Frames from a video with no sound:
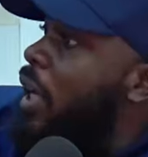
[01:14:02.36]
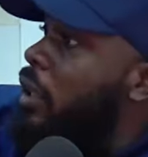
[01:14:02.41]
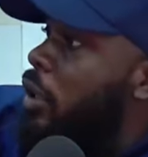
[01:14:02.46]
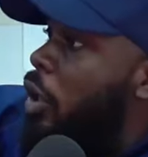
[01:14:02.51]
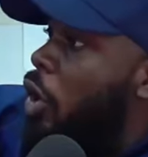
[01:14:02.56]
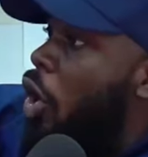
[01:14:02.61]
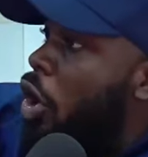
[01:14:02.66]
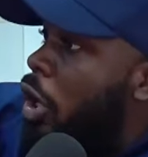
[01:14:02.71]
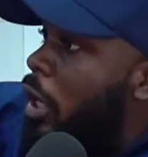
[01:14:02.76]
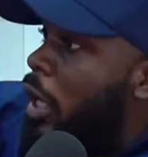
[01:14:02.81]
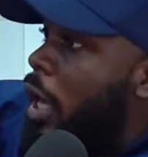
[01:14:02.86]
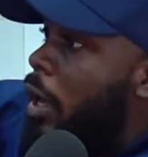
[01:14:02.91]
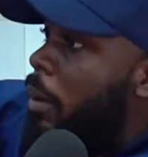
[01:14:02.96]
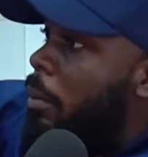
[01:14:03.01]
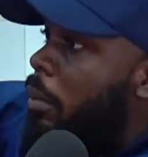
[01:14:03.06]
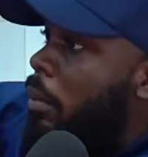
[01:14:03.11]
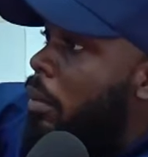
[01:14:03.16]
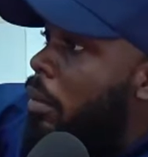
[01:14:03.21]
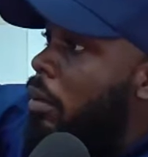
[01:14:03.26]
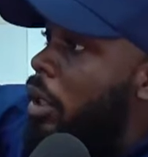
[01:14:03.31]
the long game,
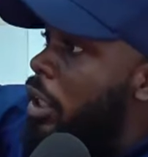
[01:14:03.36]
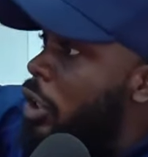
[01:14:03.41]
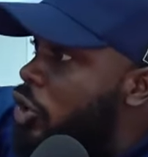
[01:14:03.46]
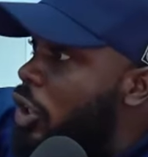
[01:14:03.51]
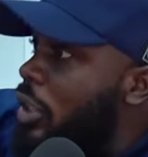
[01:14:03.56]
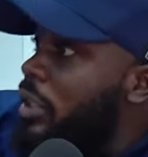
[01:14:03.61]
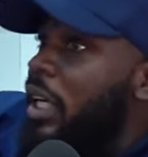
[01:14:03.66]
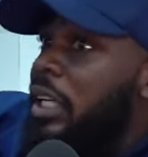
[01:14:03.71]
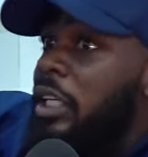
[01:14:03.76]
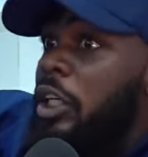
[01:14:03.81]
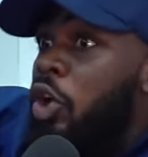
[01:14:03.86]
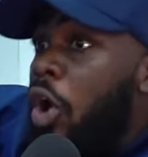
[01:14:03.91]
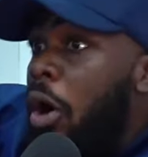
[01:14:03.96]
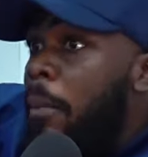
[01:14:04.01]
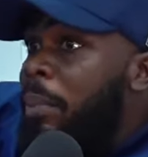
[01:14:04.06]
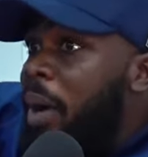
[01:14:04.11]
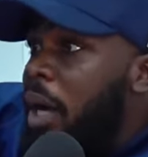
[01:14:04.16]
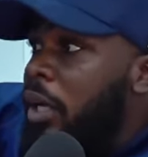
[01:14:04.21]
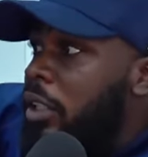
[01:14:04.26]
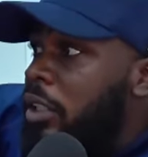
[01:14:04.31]
interested in
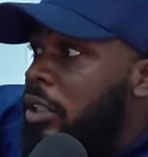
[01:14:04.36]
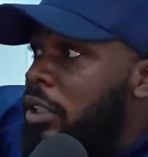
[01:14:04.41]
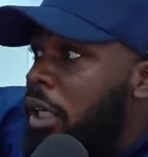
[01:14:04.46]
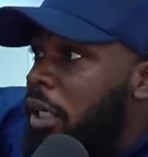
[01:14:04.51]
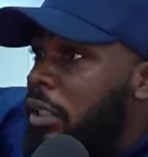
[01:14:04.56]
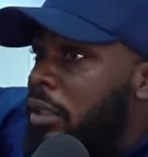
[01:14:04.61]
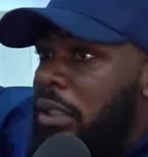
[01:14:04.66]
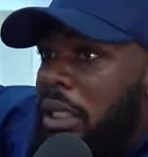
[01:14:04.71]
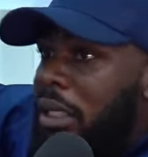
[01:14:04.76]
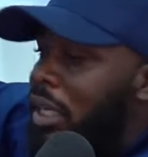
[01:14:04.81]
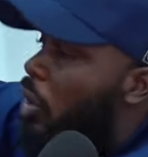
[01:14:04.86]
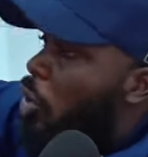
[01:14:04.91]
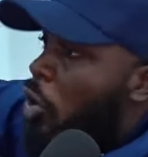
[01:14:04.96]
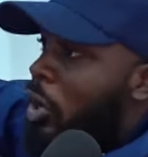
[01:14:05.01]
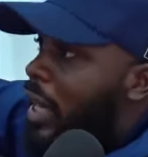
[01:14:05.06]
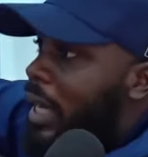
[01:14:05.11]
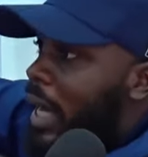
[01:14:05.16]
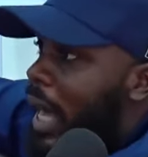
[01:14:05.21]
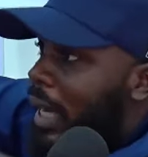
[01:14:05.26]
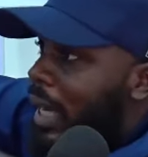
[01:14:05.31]
compound interest, they know they
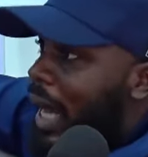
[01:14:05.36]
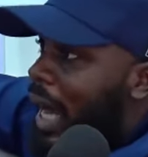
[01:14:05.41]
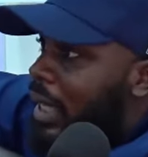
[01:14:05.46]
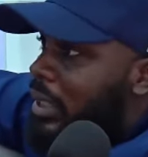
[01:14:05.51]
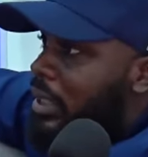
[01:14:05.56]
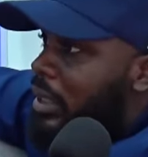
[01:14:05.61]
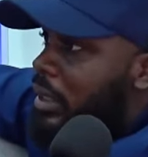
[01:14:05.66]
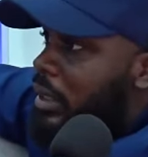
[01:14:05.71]
get wealth. cash.